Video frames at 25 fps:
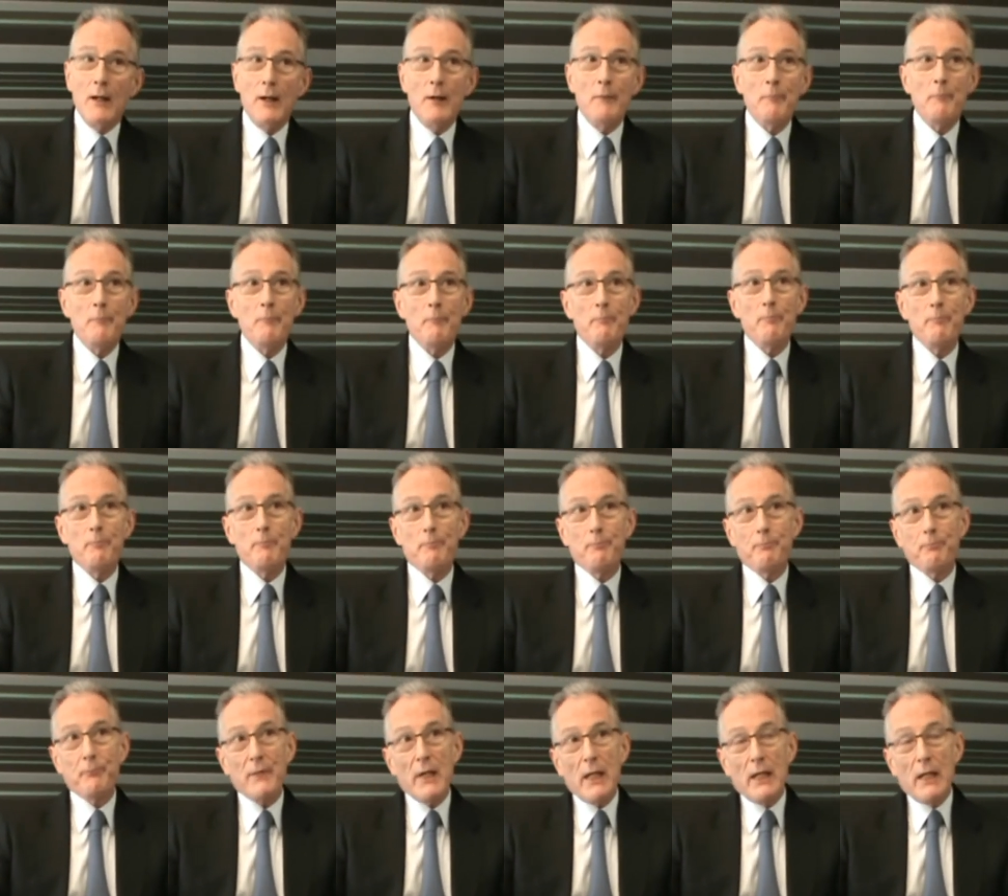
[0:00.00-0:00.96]
Um,
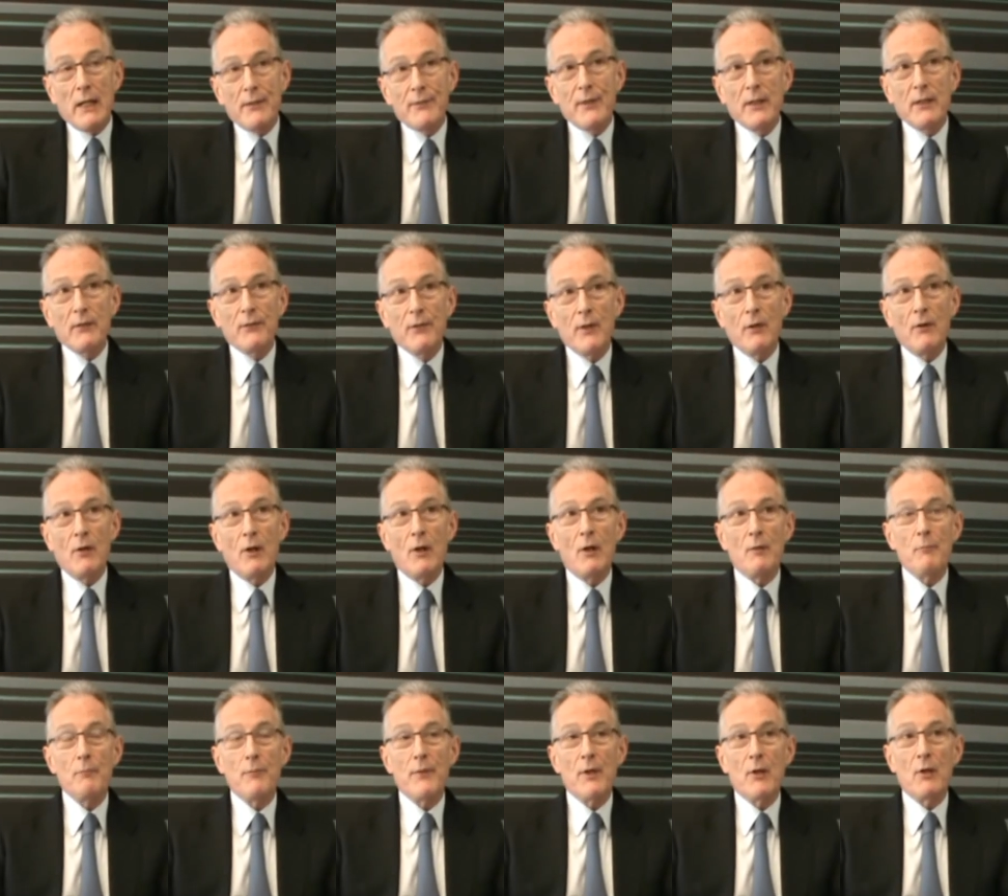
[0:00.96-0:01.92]
I think there
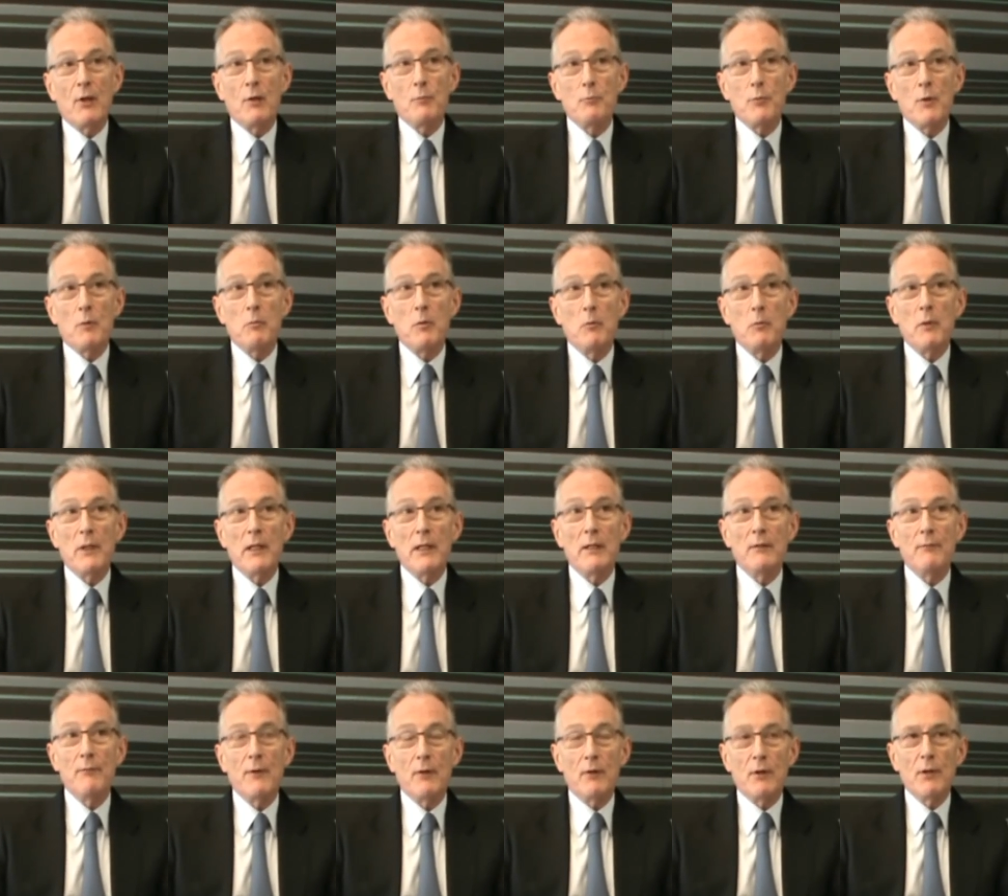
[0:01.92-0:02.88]
are there are
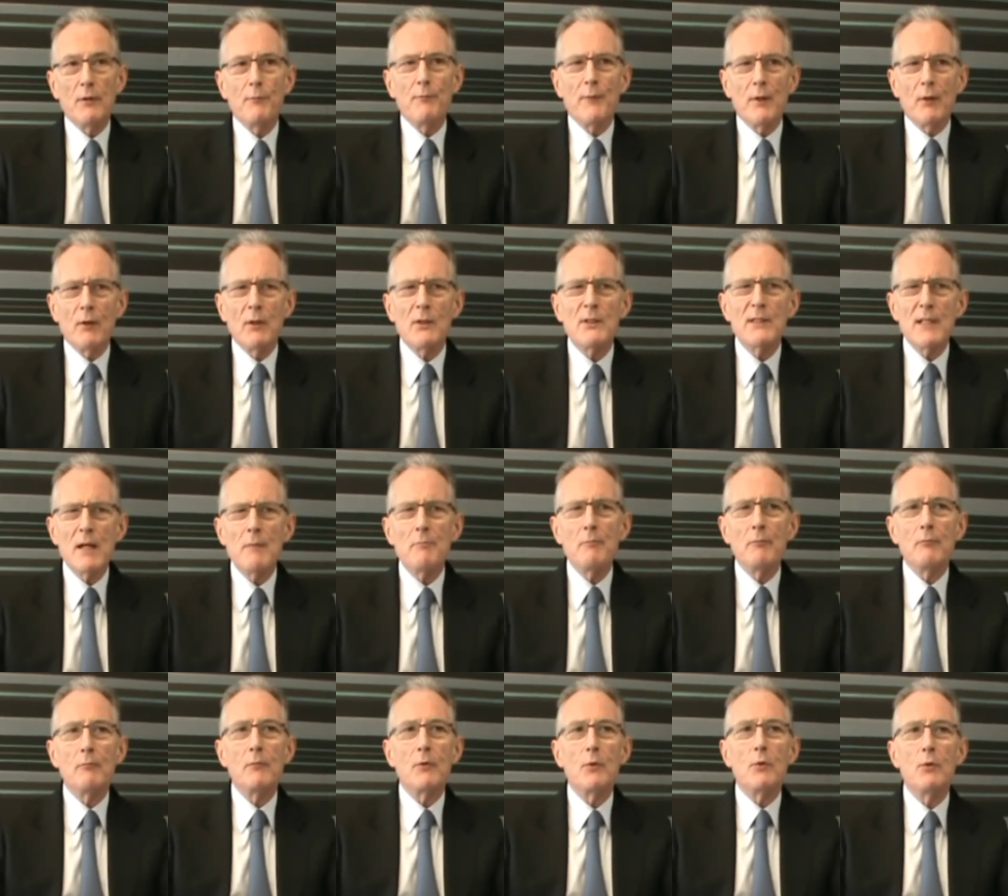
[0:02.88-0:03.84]
probably there are, there are
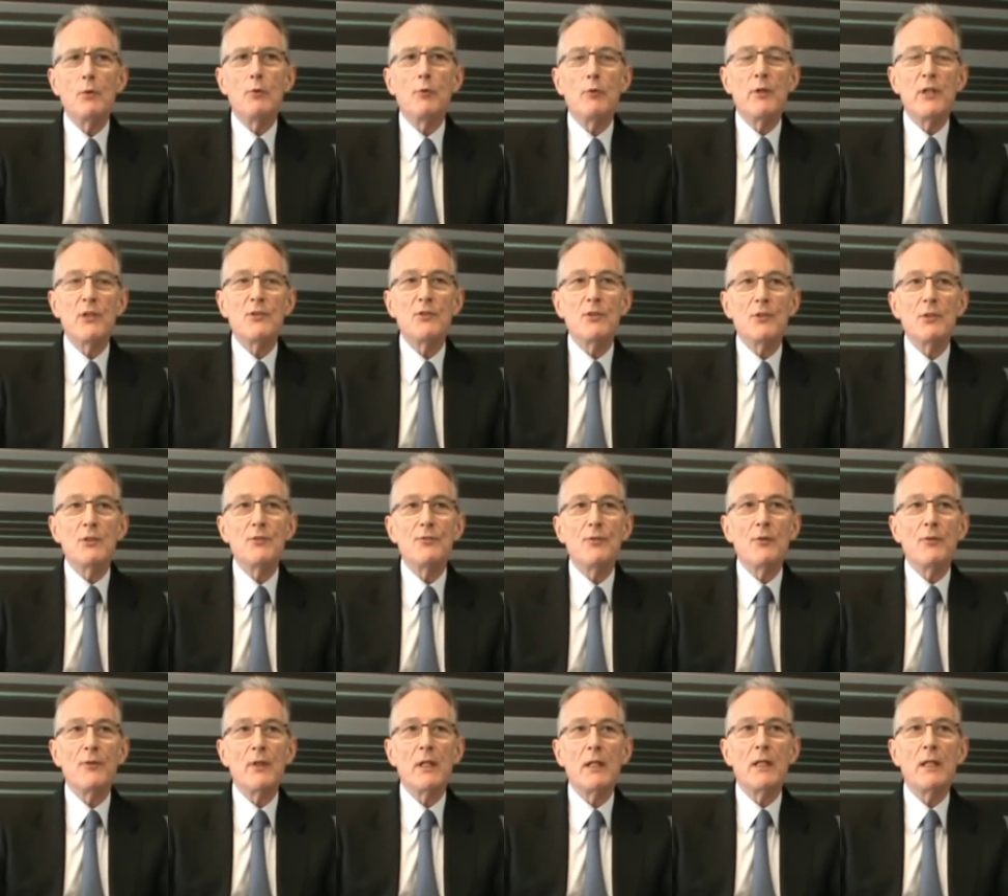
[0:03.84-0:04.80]
some good
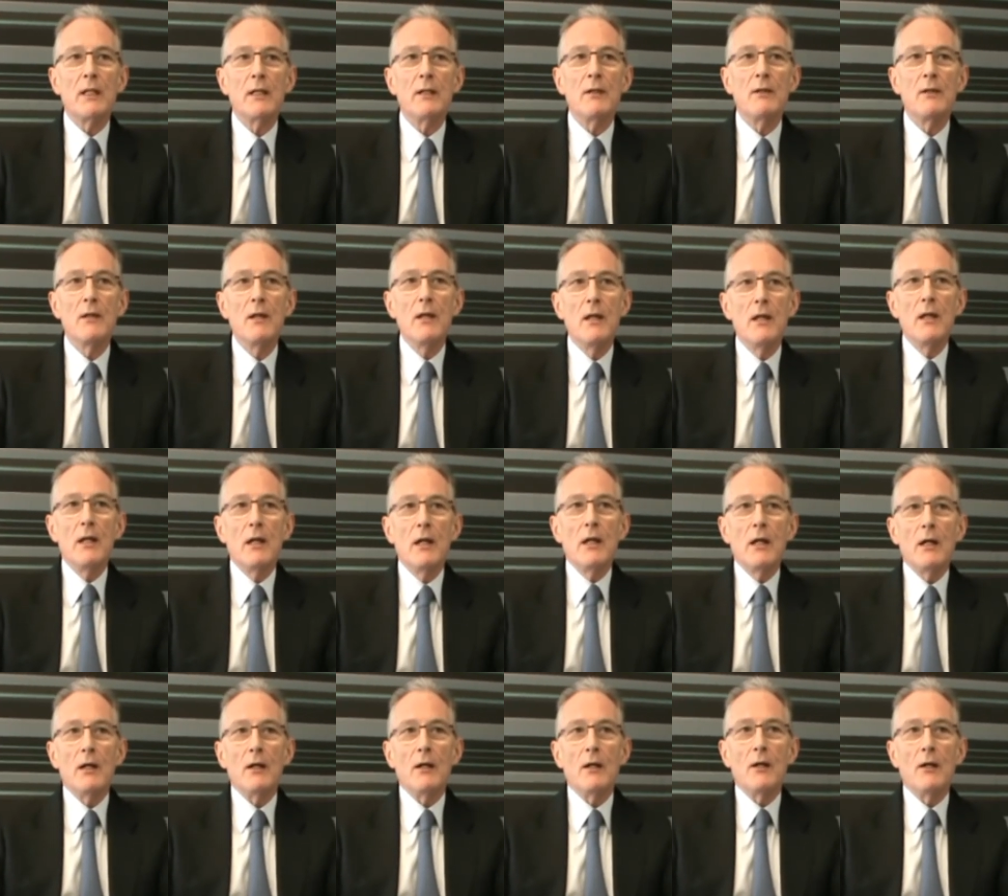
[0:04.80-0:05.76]
reasons for thinking
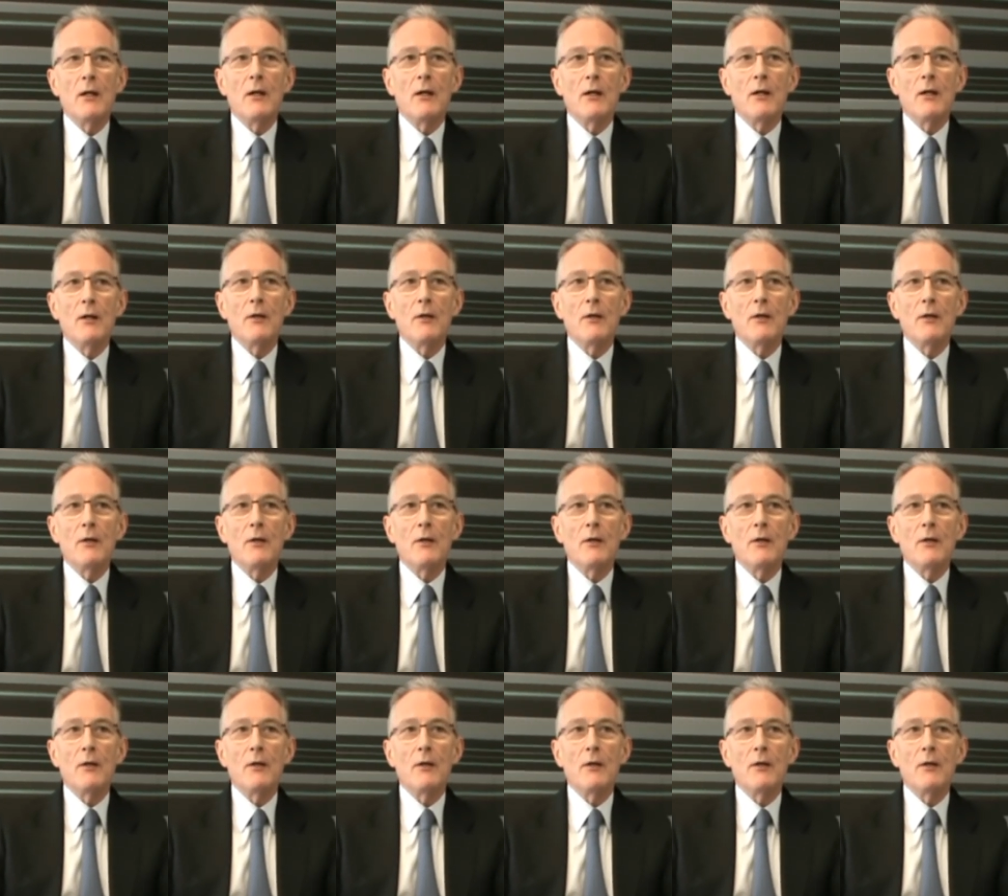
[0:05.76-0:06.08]
uh,